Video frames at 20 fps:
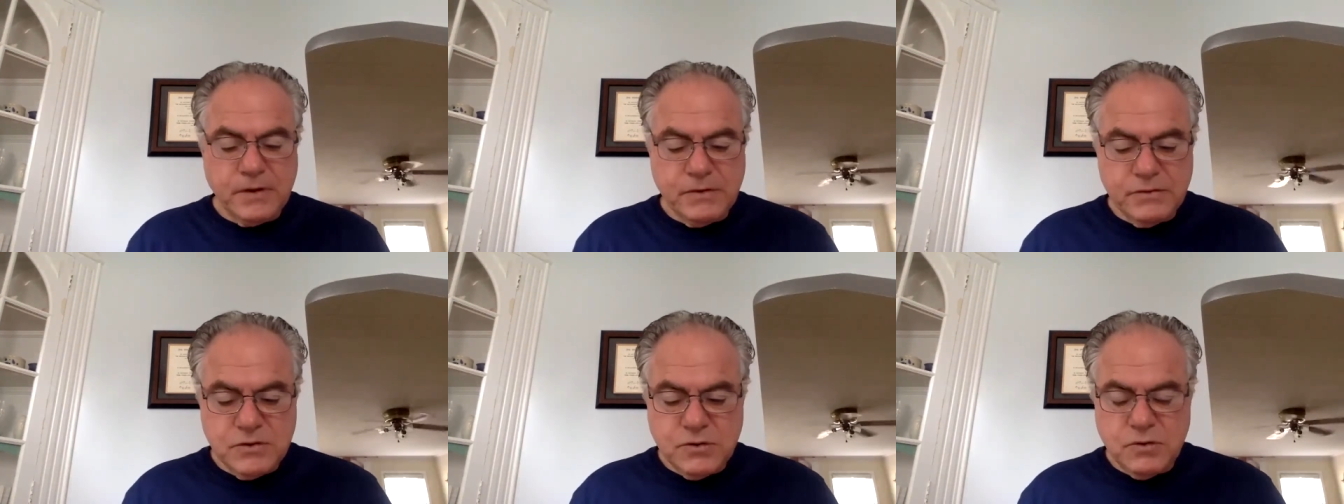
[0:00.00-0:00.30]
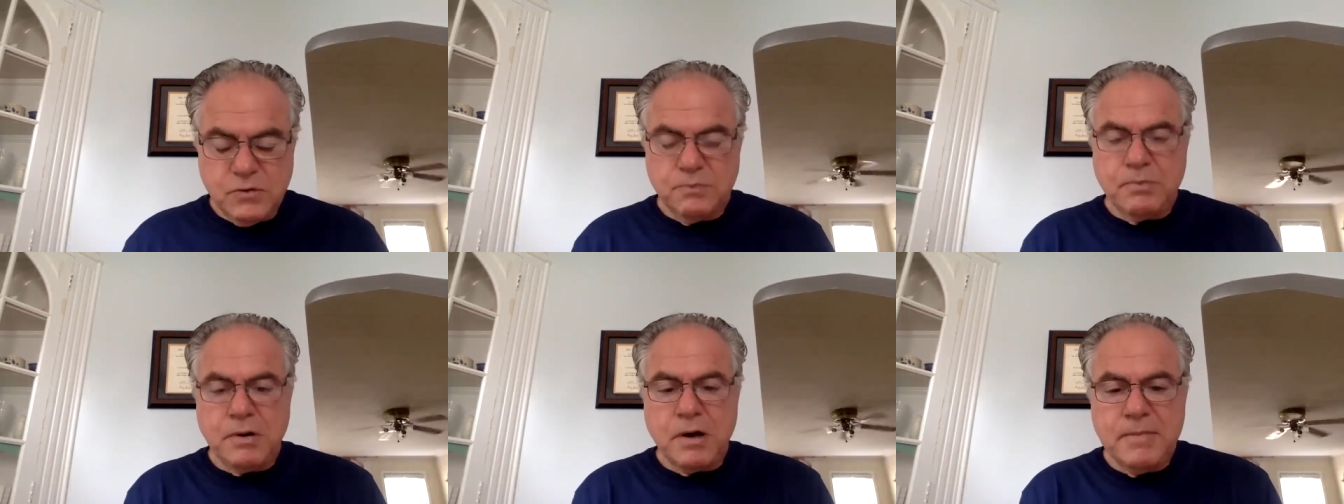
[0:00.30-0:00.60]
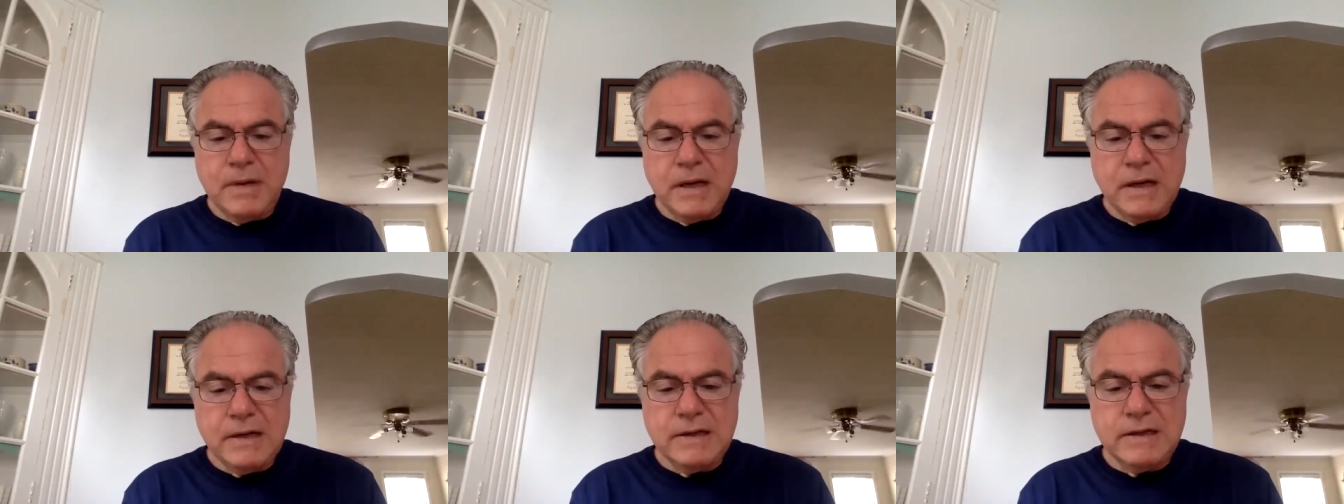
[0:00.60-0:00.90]
so
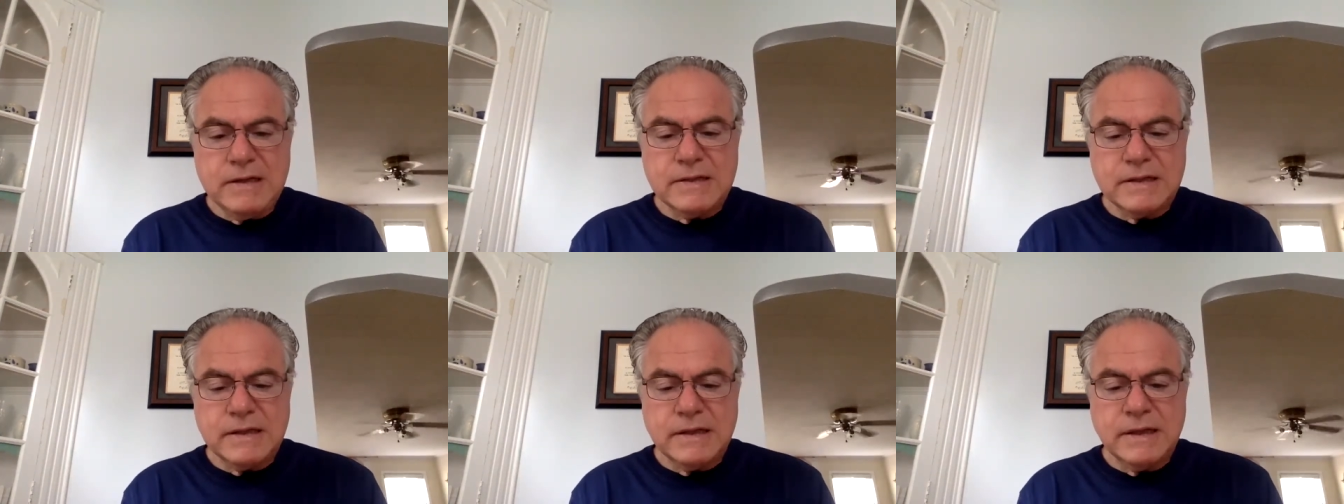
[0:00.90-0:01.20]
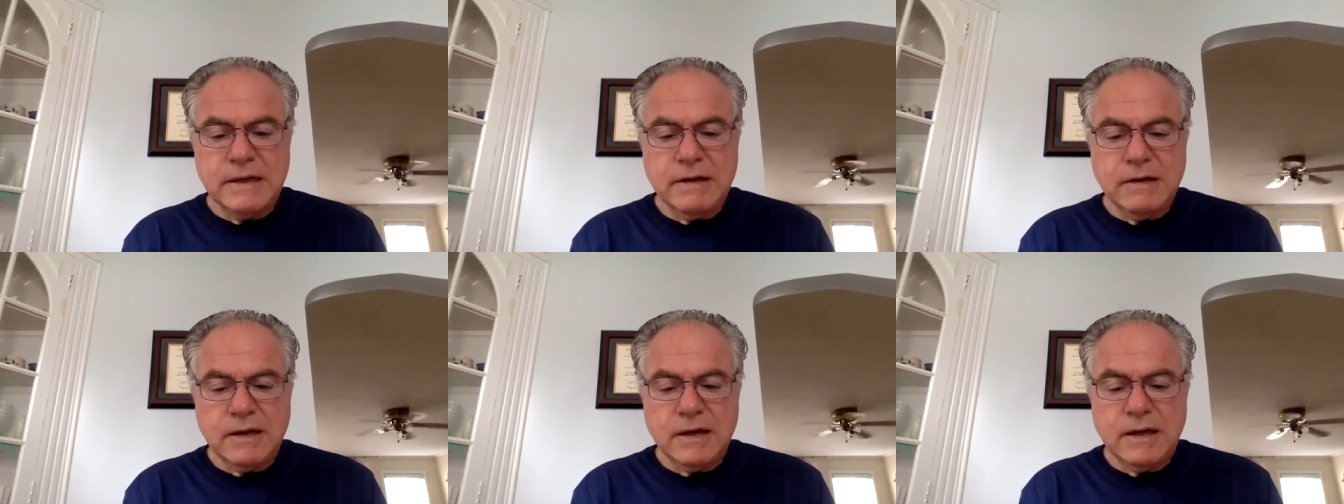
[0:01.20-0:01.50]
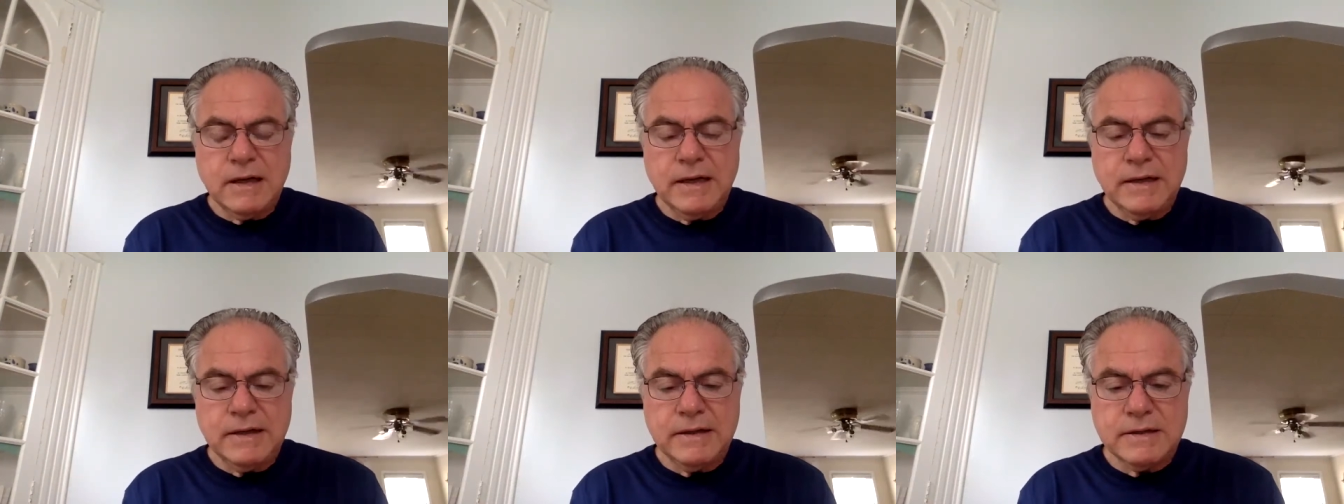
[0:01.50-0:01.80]
Parmenides and
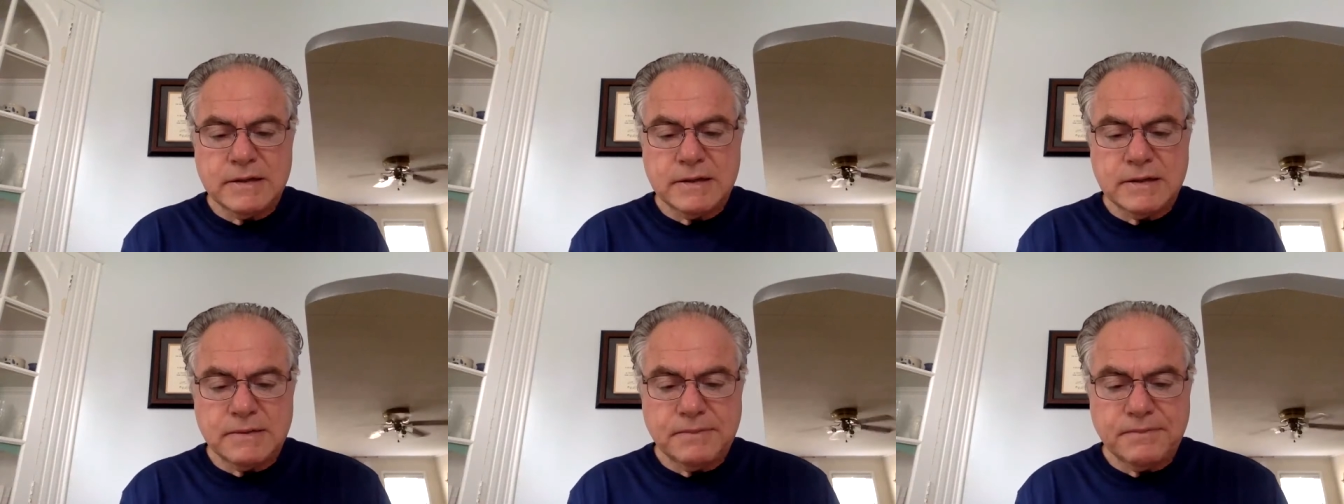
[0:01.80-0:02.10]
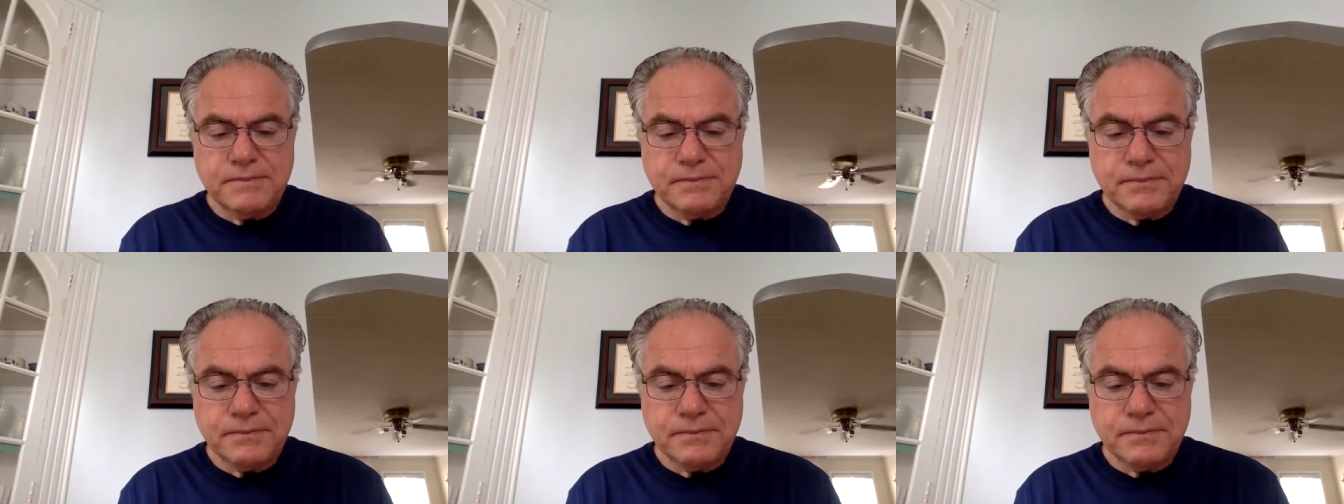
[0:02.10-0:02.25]
Heraclitus